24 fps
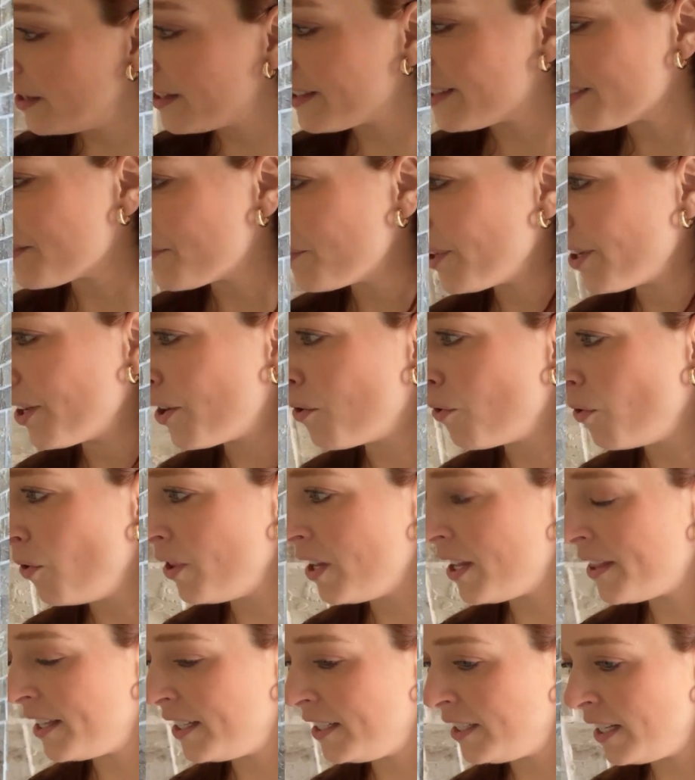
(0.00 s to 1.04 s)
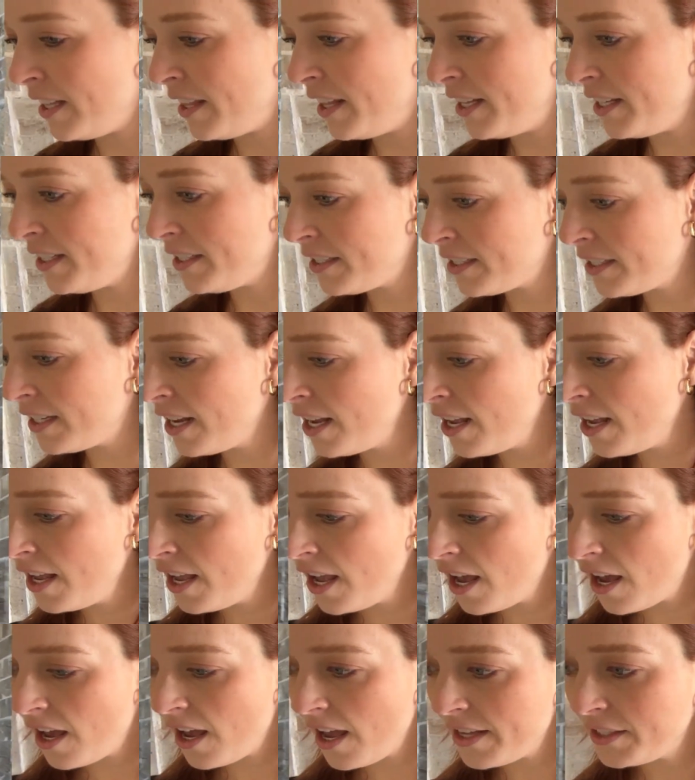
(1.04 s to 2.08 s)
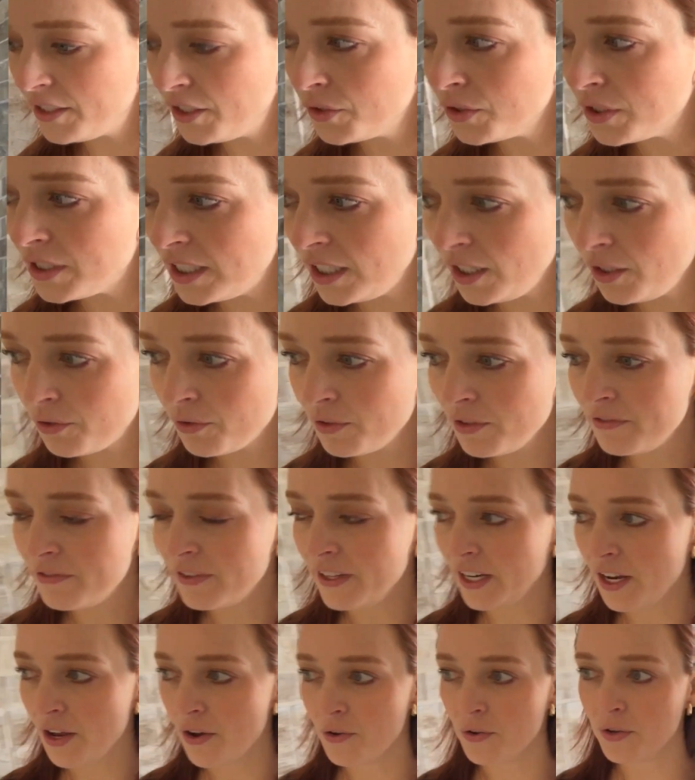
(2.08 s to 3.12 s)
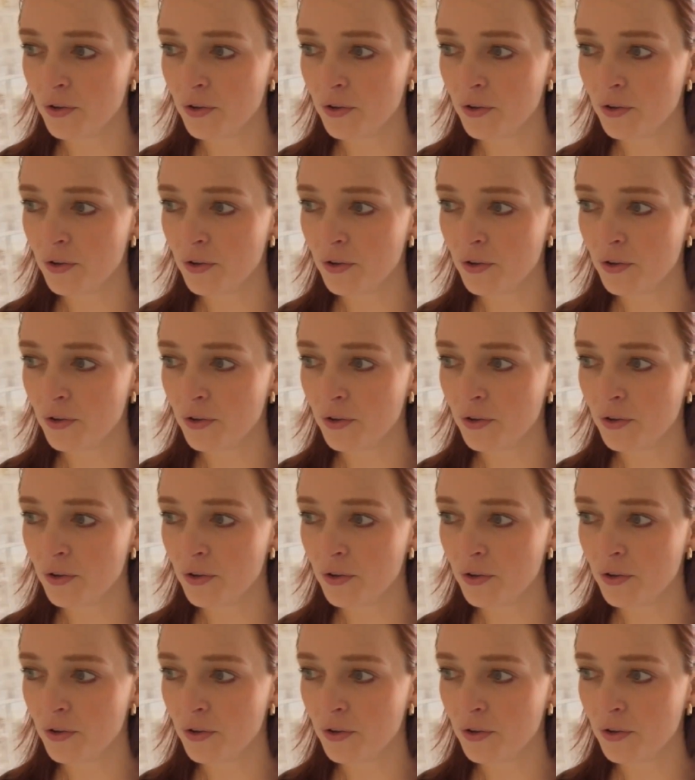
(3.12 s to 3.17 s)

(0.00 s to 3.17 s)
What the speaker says: This is really cool that they did this. As you'll see through the video,